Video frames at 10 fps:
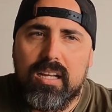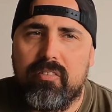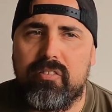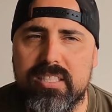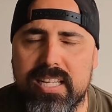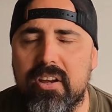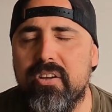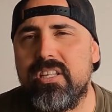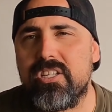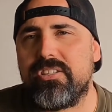For a
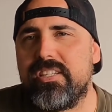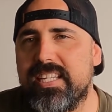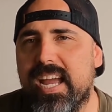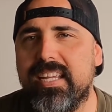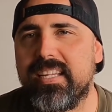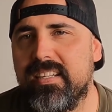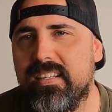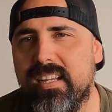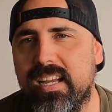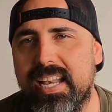tattoo that should have taken
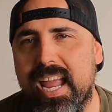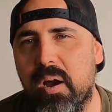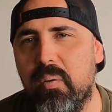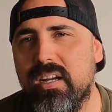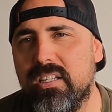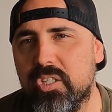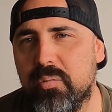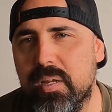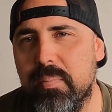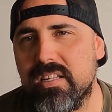an hour, took
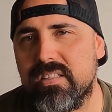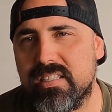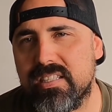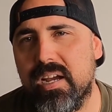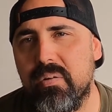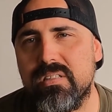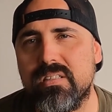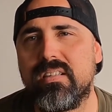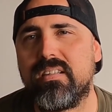me about 6 hours.